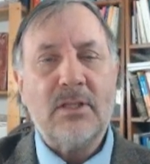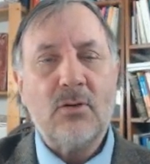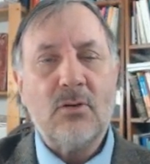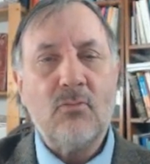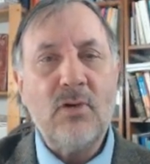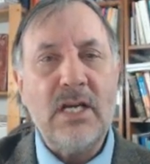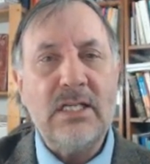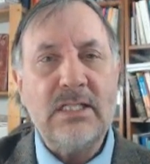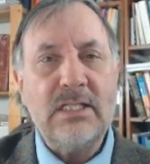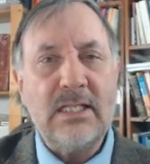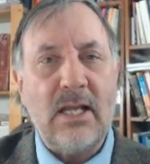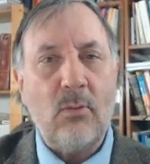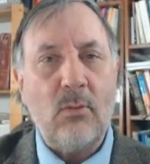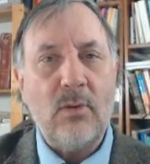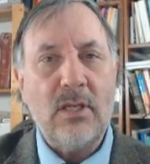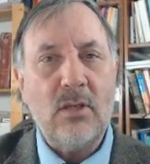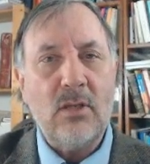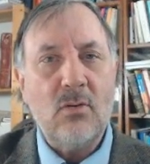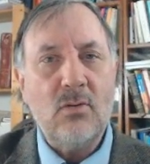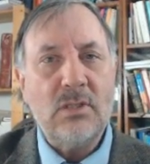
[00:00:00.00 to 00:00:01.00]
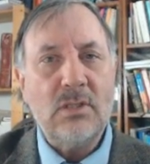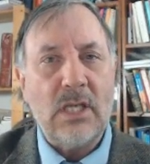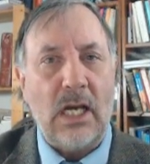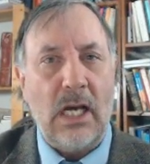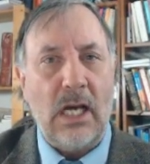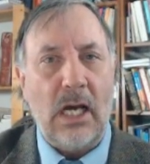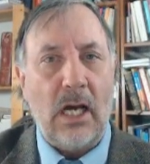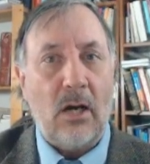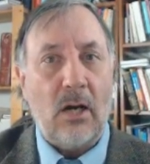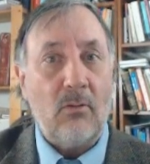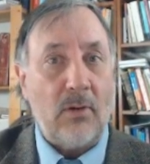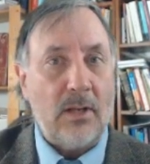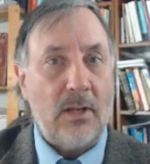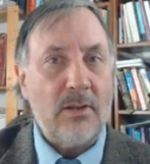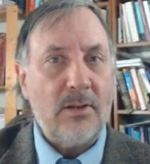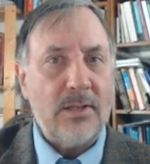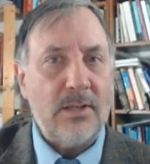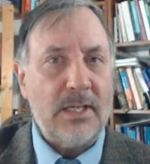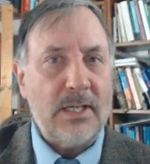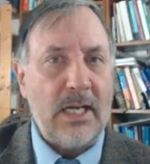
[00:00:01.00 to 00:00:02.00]
But the reason that we use a uh,
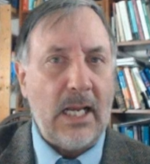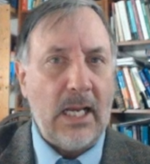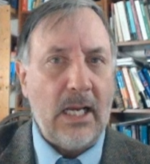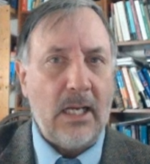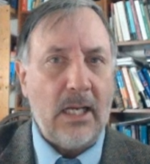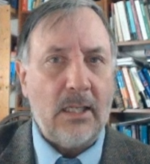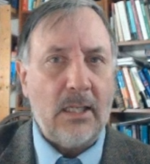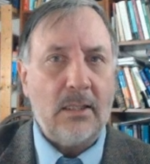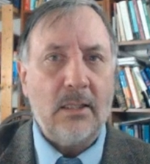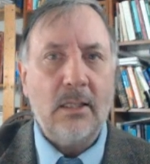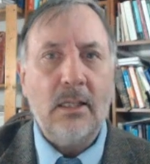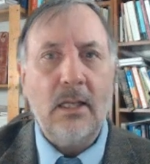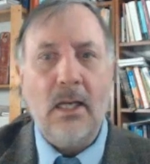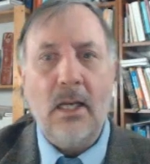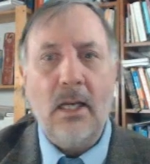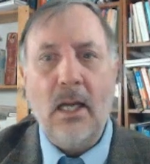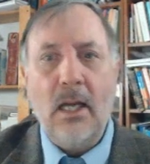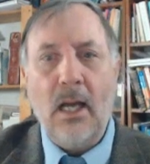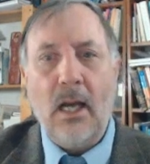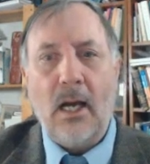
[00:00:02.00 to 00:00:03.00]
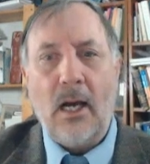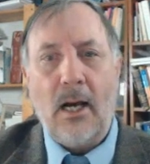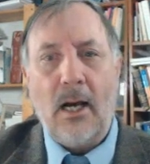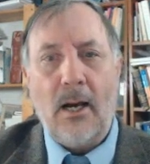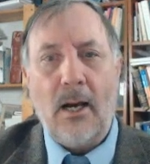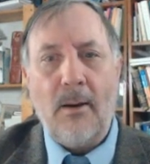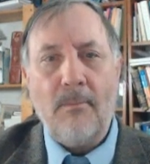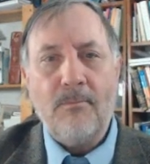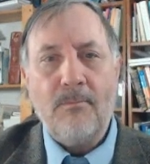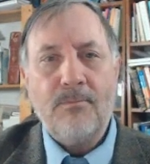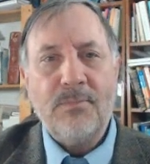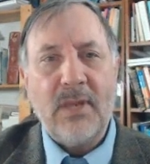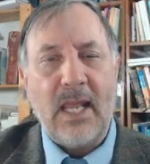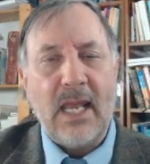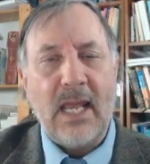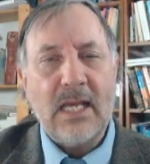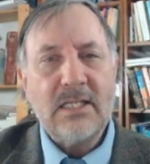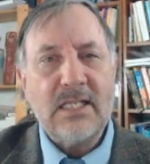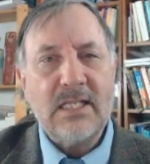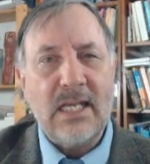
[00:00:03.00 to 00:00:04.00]
rather than an um,
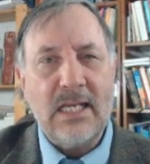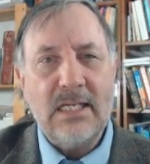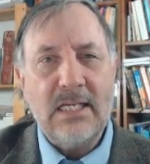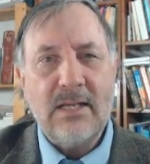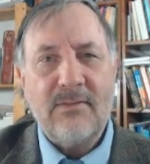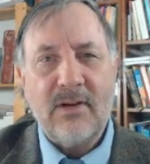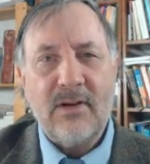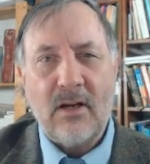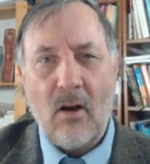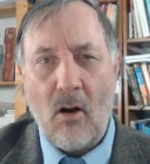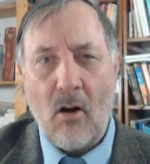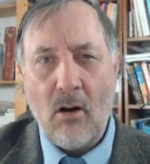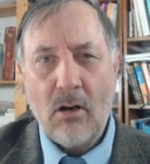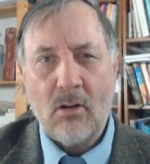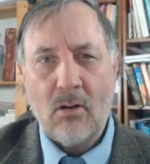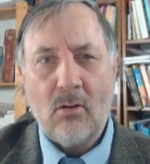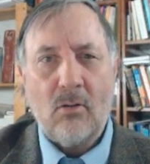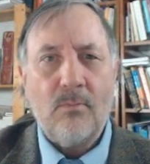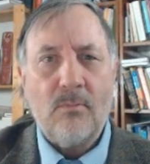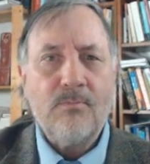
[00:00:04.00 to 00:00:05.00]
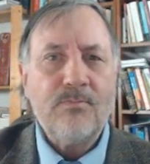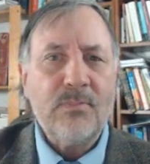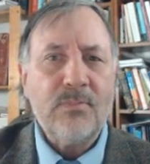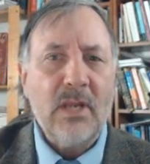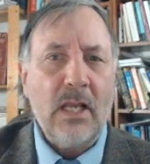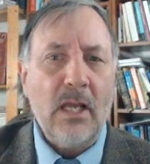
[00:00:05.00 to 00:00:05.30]
as the indefinite article